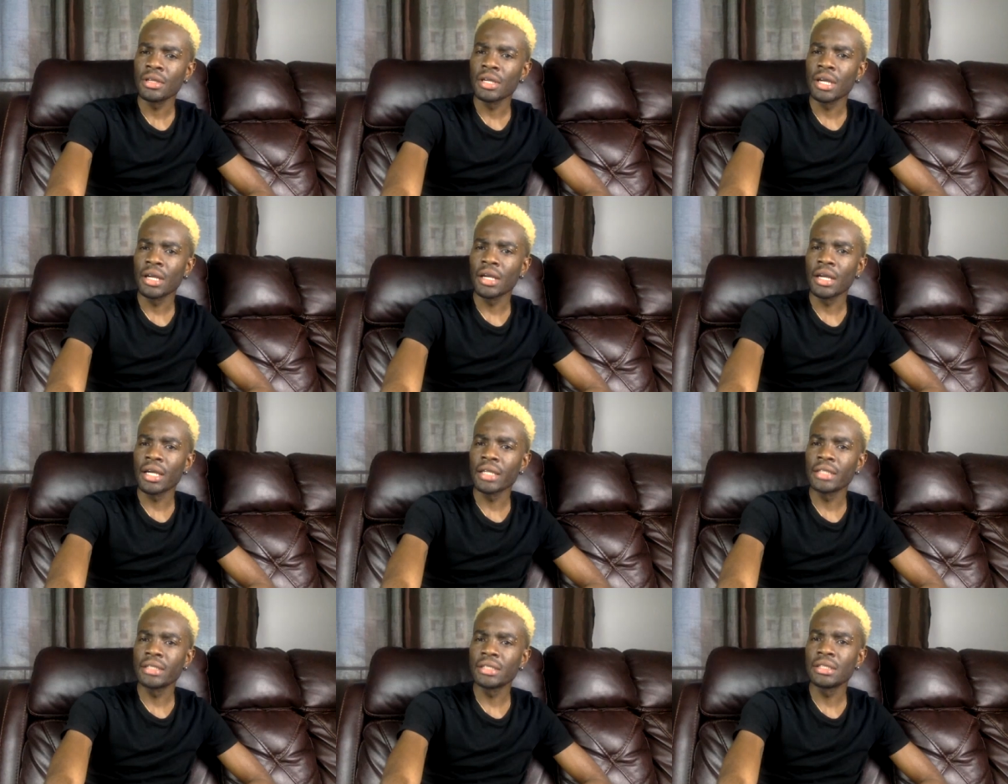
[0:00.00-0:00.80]

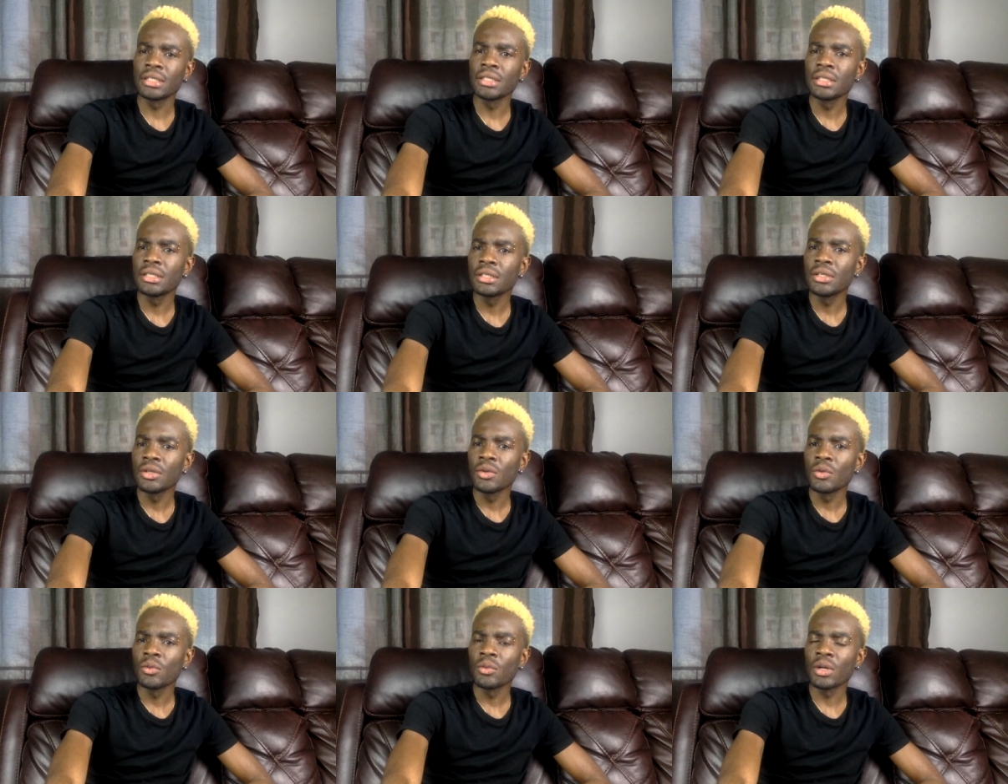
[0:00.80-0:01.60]
Alright.
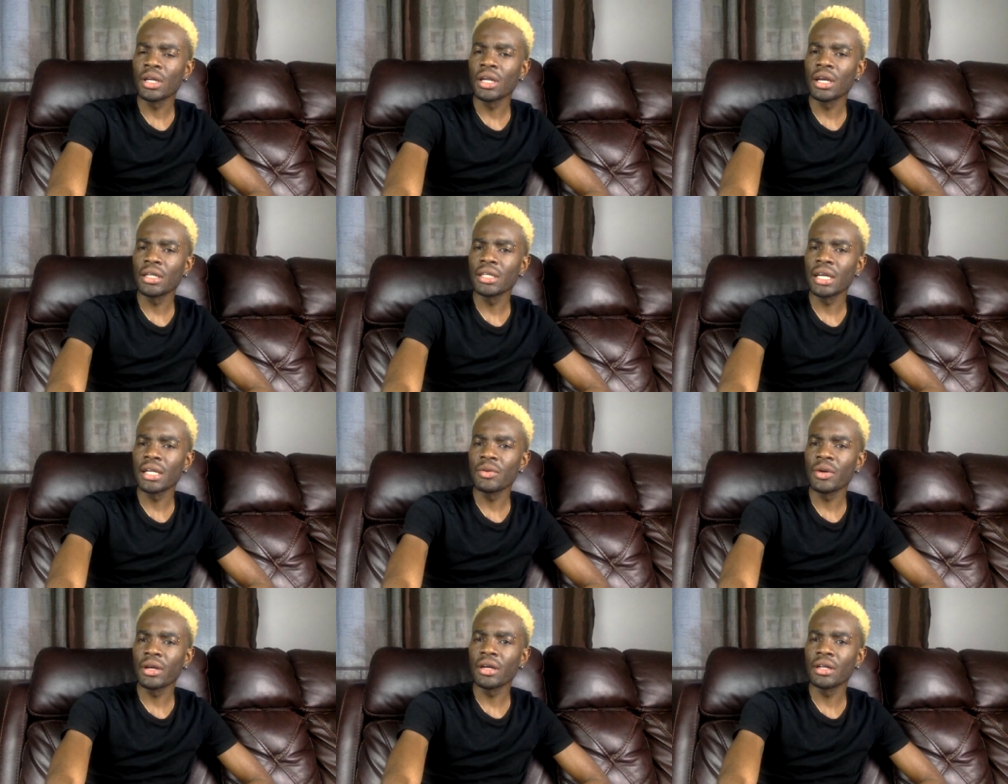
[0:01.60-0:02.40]
What are the
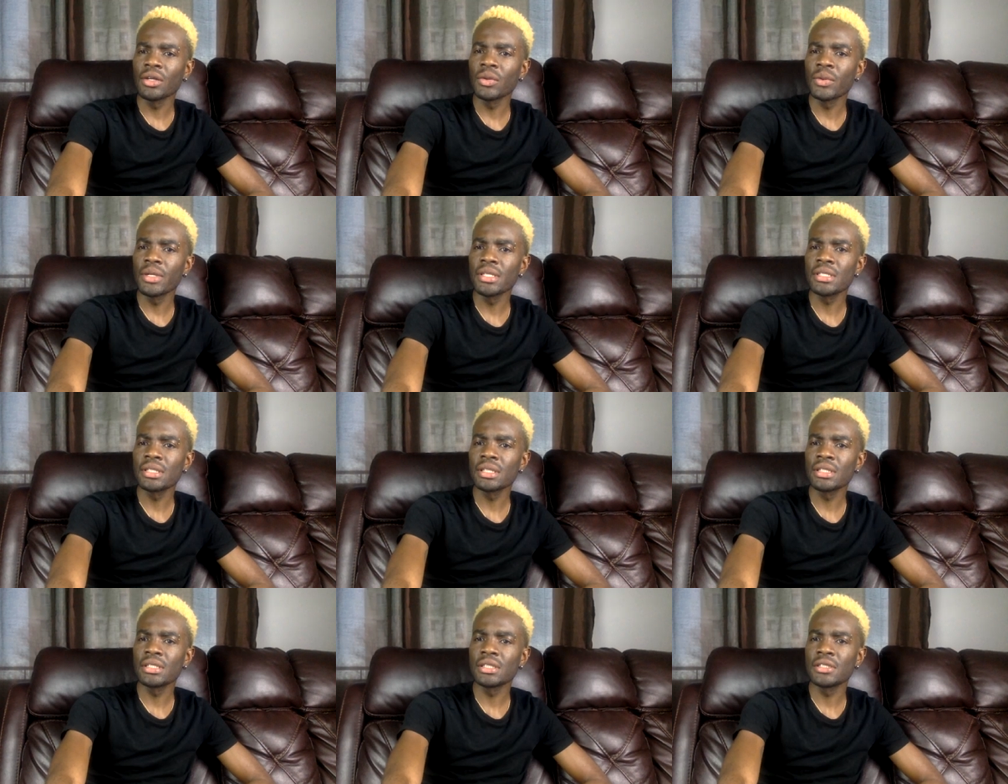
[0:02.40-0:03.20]
what are the
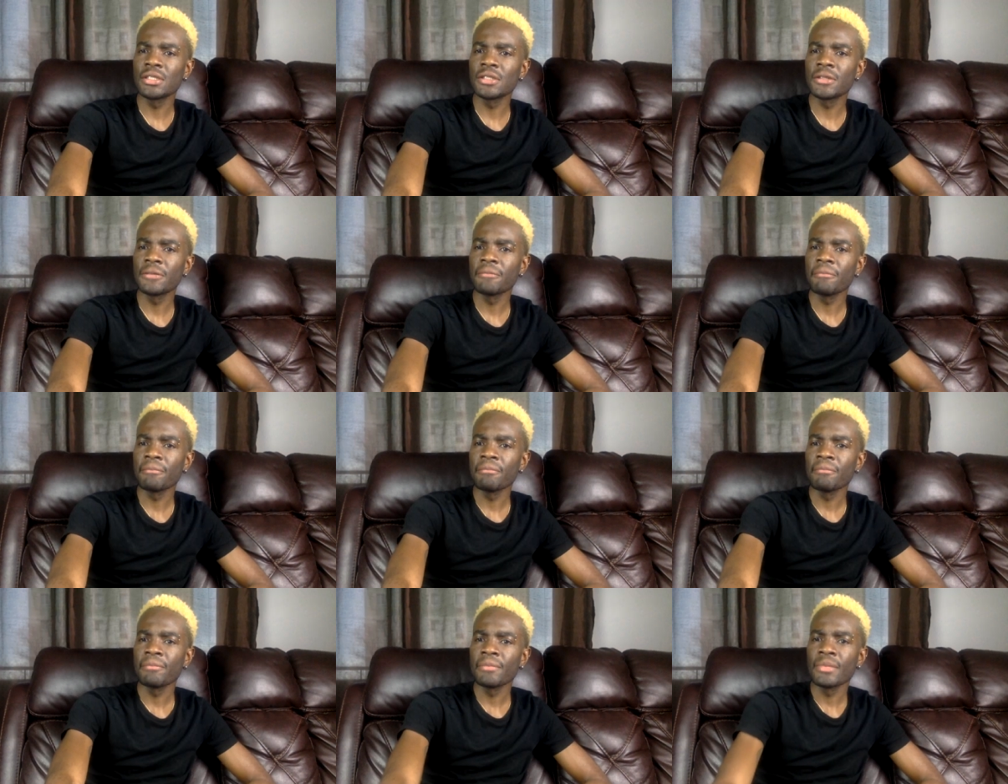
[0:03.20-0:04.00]
questions?
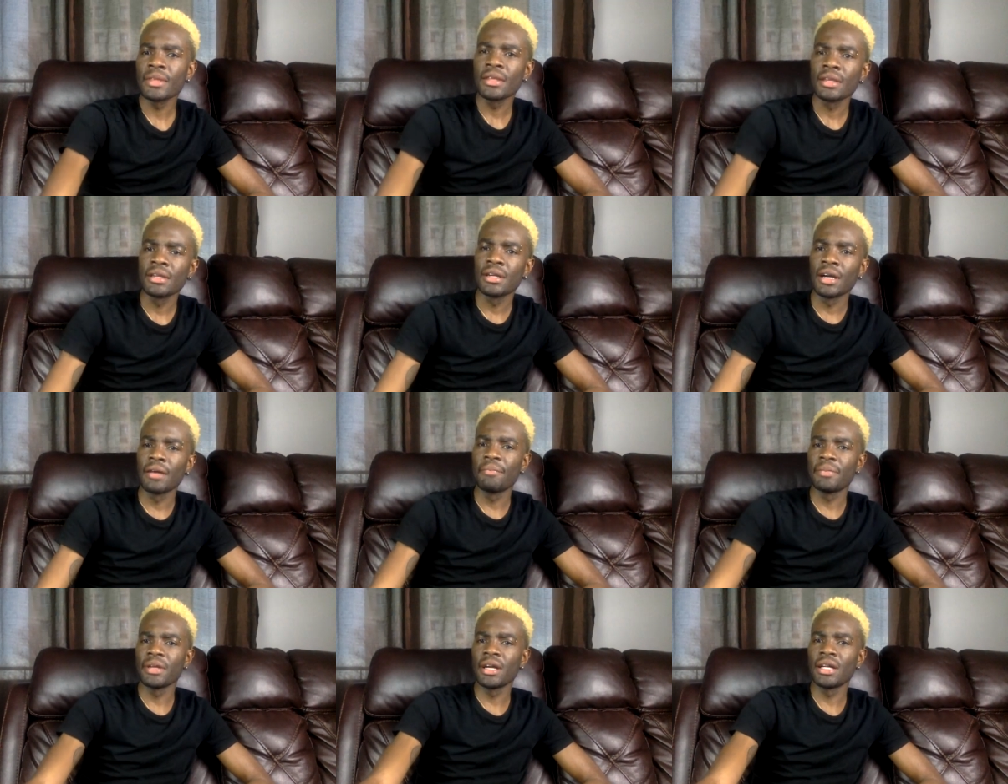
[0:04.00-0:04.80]

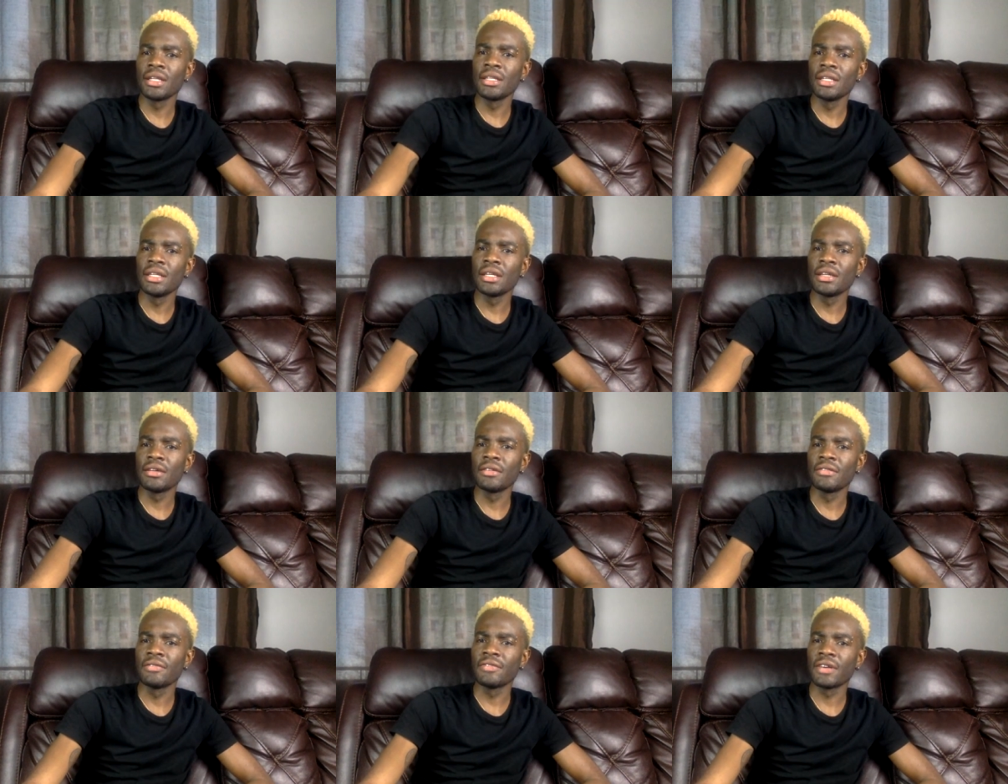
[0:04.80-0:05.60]
Happy holiday,
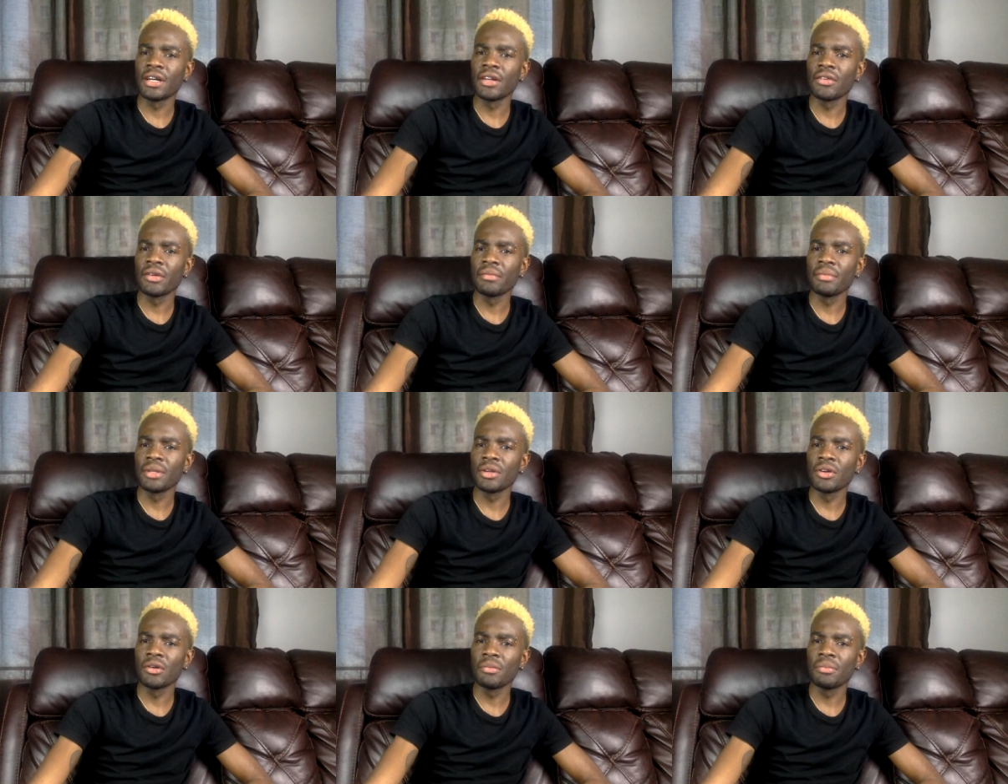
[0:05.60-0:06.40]
Valerie.
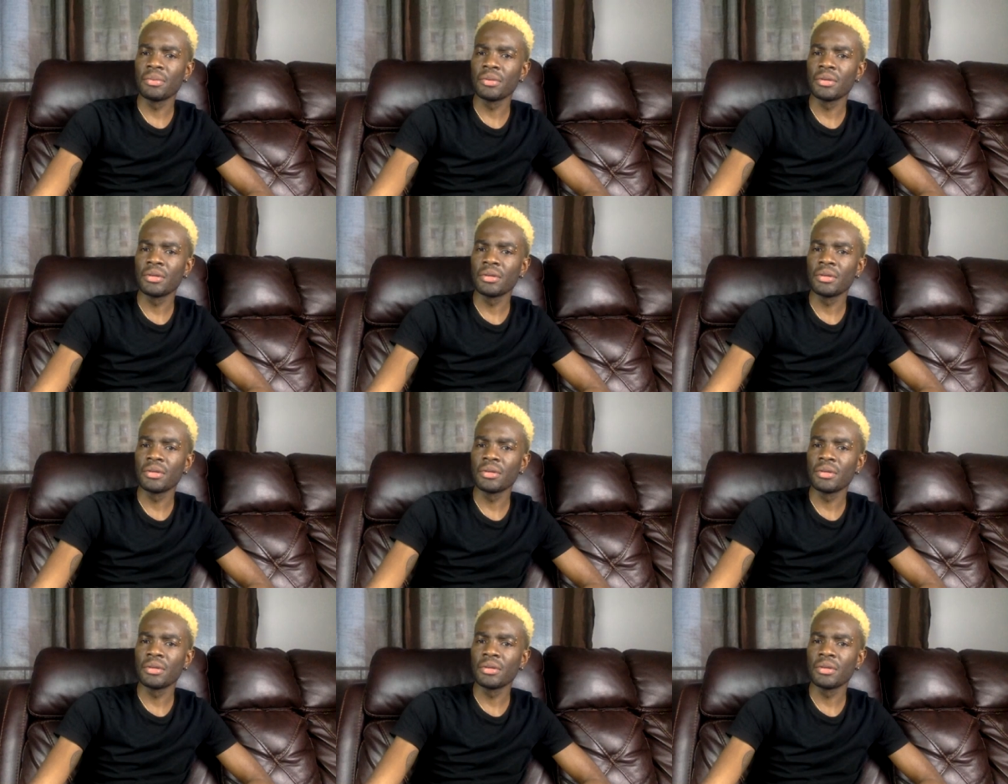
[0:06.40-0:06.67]
Big up.